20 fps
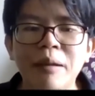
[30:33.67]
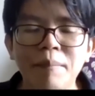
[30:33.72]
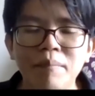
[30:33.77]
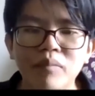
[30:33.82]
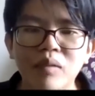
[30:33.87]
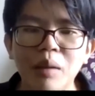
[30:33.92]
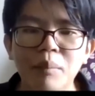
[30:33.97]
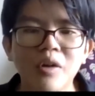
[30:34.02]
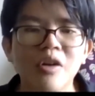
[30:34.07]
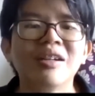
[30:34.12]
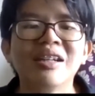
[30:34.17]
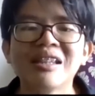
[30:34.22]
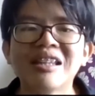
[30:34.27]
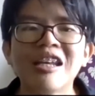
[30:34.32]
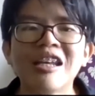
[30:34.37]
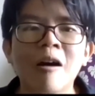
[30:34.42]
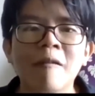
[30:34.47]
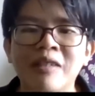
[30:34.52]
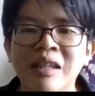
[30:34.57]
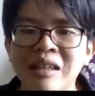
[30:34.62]
commitment
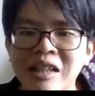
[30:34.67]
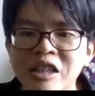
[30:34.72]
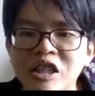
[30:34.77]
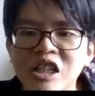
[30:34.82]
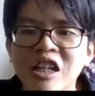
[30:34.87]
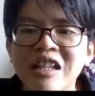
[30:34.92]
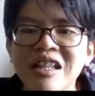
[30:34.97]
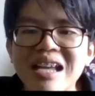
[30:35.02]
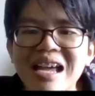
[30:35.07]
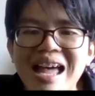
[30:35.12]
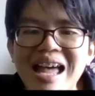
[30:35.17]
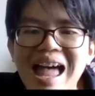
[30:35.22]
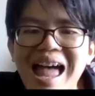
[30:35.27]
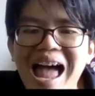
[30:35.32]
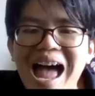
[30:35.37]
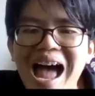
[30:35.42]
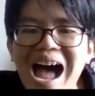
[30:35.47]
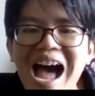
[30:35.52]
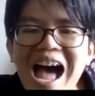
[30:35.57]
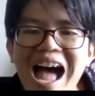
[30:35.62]
to Christ,
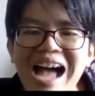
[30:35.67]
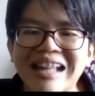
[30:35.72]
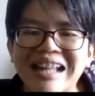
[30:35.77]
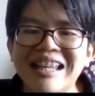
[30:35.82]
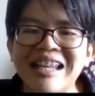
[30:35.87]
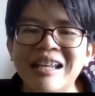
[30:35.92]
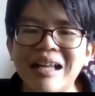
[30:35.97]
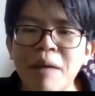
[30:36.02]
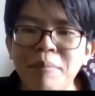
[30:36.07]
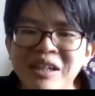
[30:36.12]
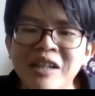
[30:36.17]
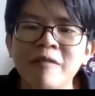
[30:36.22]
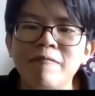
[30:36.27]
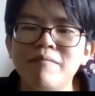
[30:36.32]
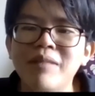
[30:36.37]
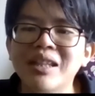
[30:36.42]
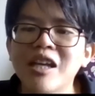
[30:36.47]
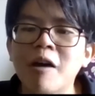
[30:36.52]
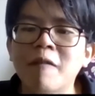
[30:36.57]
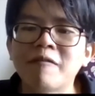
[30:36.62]
passion in
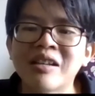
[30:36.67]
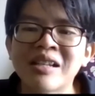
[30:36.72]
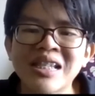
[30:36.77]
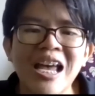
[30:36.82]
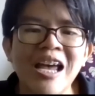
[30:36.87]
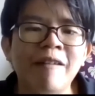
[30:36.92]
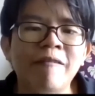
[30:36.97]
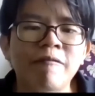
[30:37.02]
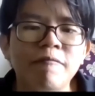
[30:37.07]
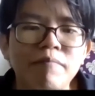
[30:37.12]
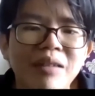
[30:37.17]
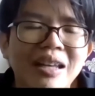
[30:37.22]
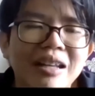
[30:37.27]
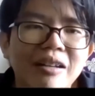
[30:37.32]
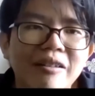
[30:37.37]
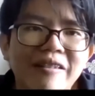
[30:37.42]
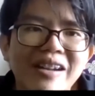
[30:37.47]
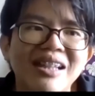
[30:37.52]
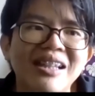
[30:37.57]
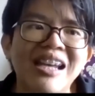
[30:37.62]
edifying the church
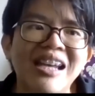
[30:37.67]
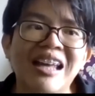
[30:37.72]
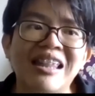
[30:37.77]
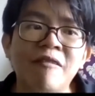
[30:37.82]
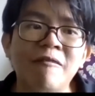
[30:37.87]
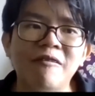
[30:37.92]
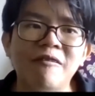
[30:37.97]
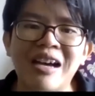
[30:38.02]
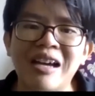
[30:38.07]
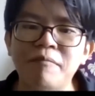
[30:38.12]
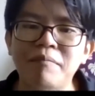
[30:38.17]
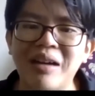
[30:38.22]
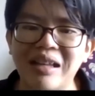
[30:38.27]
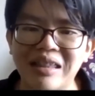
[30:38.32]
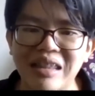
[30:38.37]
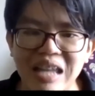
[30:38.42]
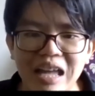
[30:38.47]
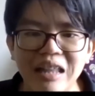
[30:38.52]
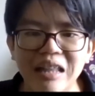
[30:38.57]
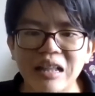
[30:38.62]
through
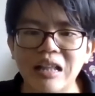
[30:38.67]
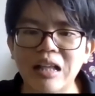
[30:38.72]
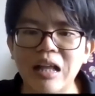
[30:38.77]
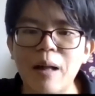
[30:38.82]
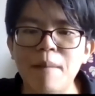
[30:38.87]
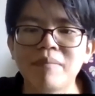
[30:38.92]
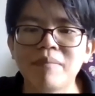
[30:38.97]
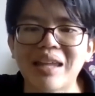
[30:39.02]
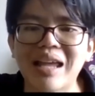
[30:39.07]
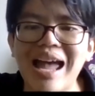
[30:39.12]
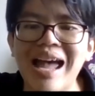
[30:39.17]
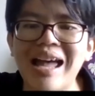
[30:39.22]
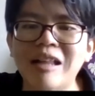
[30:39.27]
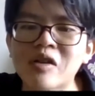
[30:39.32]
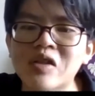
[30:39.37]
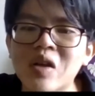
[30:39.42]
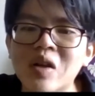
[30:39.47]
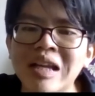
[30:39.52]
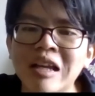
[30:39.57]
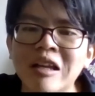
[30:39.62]
education.
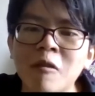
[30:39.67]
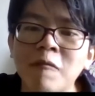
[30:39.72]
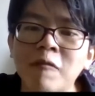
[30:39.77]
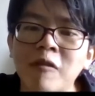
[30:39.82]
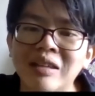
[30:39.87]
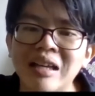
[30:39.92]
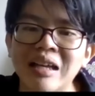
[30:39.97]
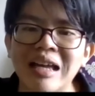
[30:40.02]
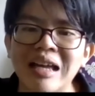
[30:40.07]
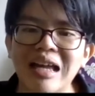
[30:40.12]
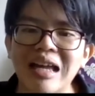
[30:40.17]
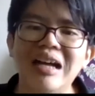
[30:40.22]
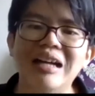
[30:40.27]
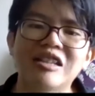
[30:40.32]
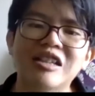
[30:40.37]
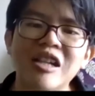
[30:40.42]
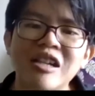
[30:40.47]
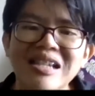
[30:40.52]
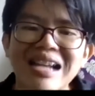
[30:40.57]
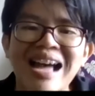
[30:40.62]
And also
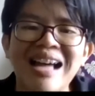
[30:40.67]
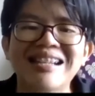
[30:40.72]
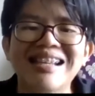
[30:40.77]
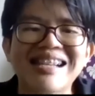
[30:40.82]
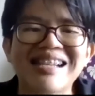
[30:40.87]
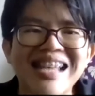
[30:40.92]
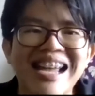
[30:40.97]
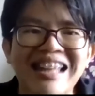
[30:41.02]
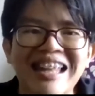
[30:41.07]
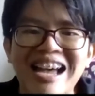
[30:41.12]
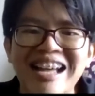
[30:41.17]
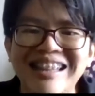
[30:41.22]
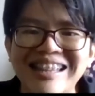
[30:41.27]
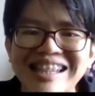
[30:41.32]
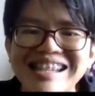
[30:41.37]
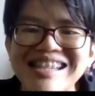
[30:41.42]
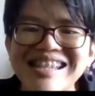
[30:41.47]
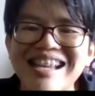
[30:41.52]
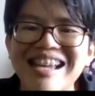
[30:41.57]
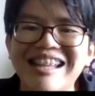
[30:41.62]
thanks Uncle
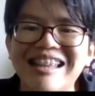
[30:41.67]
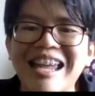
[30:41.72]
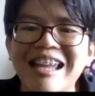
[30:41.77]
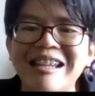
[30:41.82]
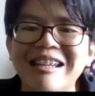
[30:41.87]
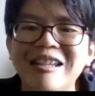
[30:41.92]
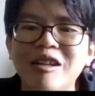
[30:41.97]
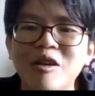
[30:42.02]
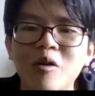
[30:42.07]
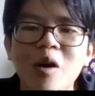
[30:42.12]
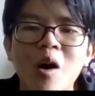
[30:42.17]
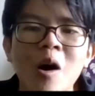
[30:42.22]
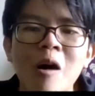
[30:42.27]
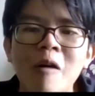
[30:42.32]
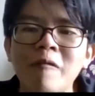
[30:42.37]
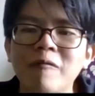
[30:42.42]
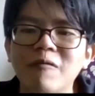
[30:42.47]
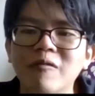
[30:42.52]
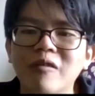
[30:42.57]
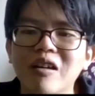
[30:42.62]
Sito for pushing me to
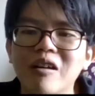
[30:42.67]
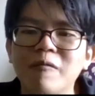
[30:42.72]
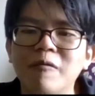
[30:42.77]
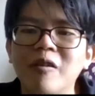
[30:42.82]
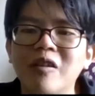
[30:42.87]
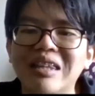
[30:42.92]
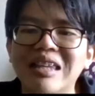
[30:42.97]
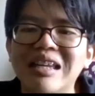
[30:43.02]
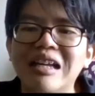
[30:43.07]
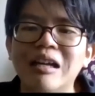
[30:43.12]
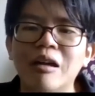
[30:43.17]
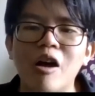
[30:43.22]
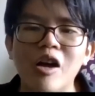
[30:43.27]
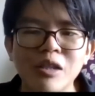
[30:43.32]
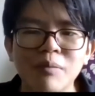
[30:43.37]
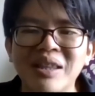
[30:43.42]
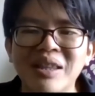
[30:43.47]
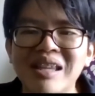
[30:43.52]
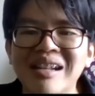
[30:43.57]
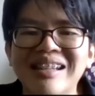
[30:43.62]
do a lot of stuff,
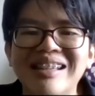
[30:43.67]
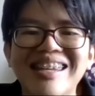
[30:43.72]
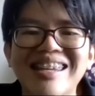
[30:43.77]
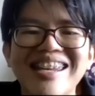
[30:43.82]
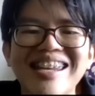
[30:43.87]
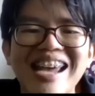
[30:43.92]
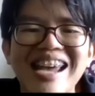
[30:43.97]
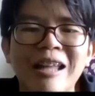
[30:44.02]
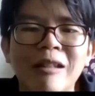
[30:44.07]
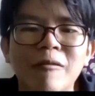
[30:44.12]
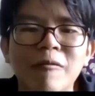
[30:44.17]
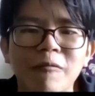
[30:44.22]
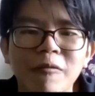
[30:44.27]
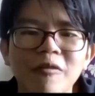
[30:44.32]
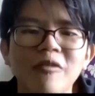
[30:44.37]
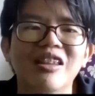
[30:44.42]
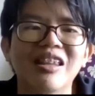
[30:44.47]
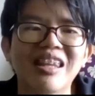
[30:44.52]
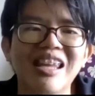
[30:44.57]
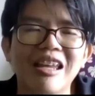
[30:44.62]
which are usually
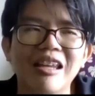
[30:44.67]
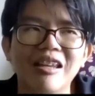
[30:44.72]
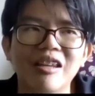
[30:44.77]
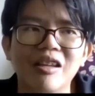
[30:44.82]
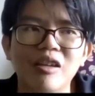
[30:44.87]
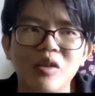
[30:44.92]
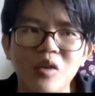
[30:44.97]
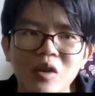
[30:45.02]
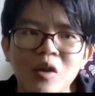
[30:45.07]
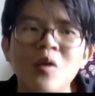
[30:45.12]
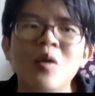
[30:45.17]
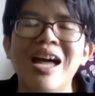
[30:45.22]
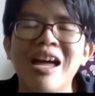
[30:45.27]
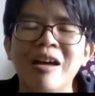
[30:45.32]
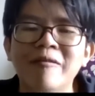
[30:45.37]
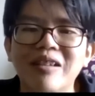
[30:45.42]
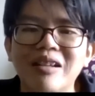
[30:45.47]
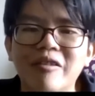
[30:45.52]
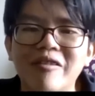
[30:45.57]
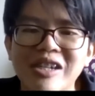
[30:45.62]
quite tough, but
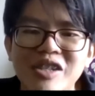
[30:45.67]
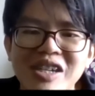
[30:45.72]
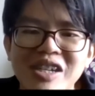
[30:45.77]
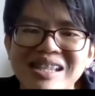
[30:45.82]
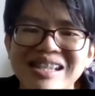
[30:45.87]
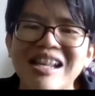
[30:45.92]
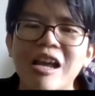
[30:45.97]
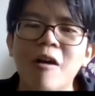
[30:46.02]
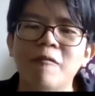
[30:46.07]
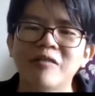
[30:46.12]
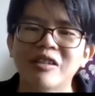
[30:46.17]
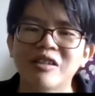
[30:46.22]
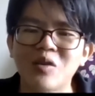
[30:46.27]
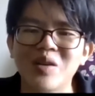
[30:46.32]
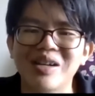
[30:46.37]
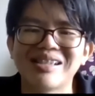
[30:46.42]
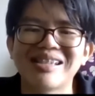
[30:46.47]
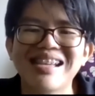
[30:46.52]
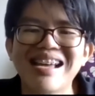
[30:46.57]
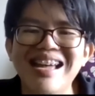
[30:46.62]
it does help me to
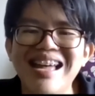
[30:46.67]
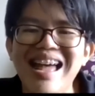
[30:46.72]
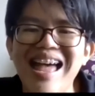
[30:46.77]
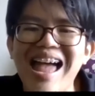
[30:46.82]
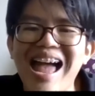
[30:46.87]
grow.